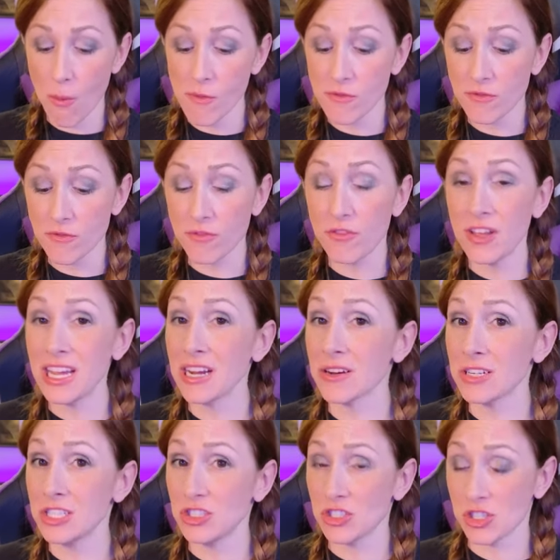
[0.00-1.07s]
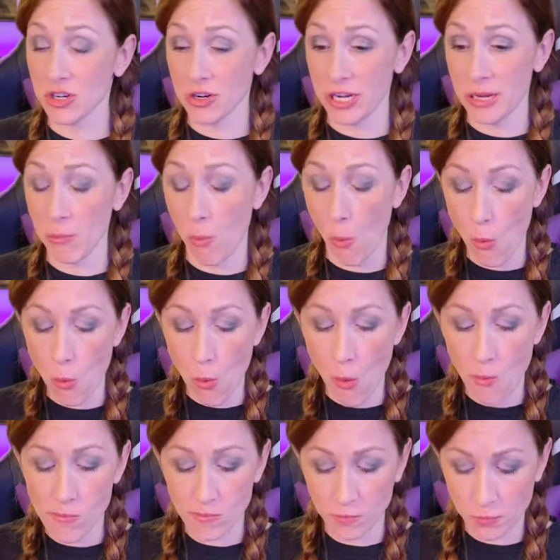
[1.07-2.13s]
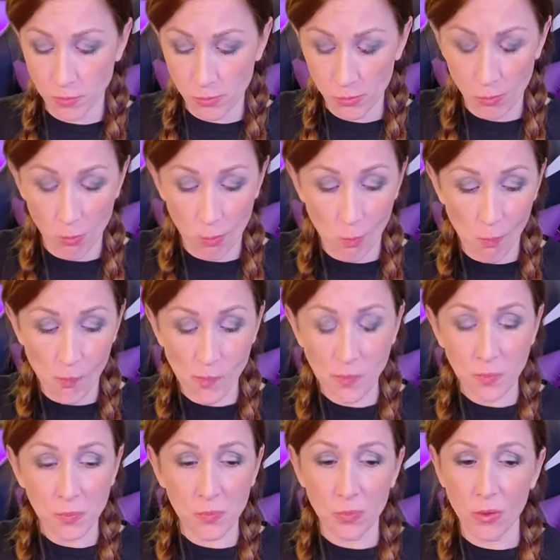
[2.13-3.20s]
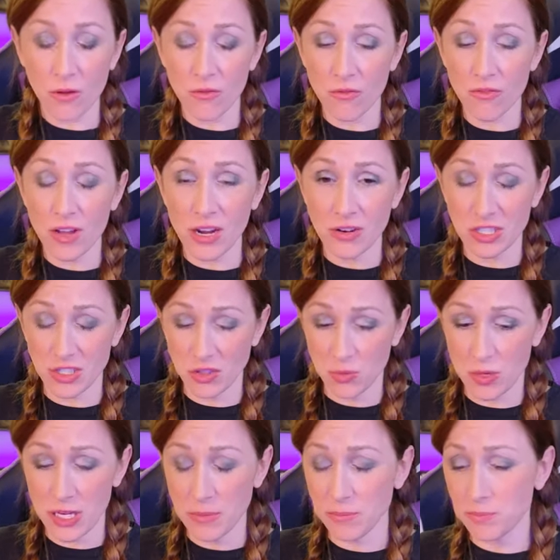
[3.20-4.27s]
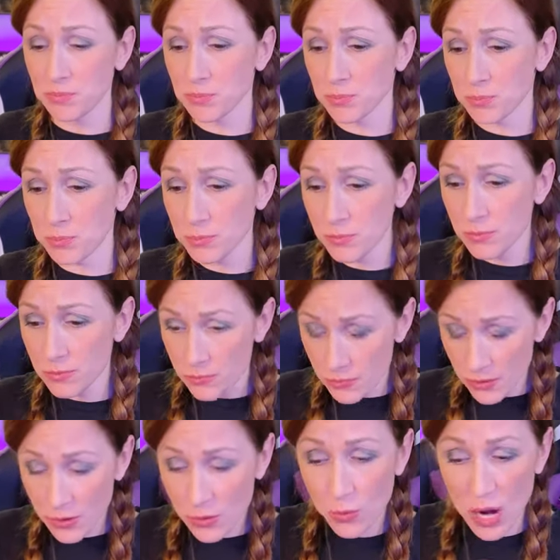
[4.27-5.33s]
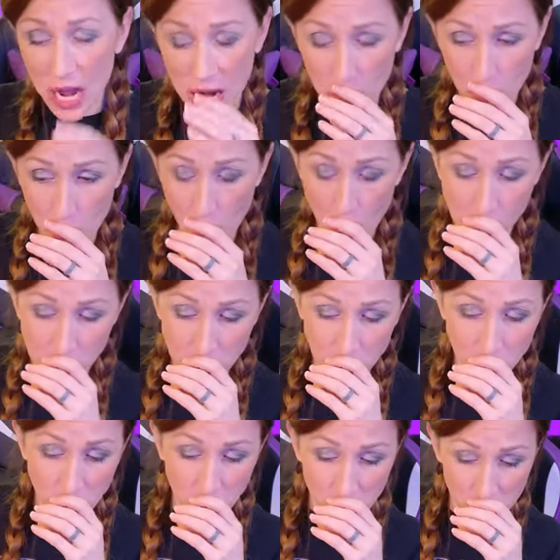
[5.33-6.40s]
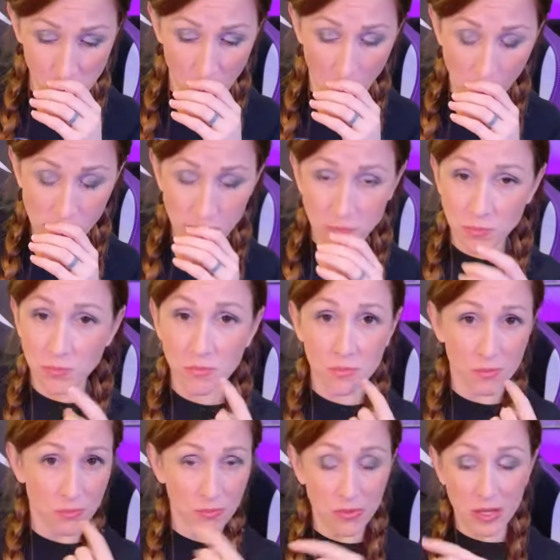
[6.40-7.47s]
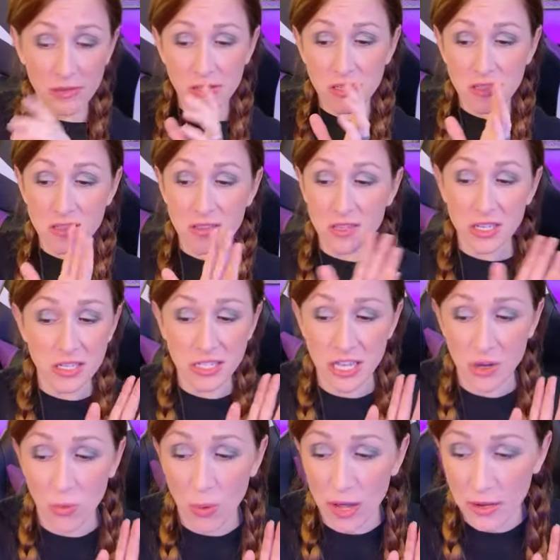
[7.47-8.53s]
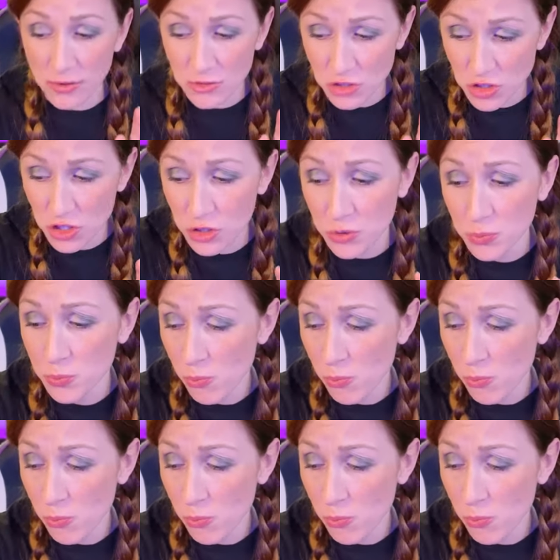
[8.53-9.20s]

very sugary. Woo! Very sweet. Wow. Mm. This is going to take a while to chew.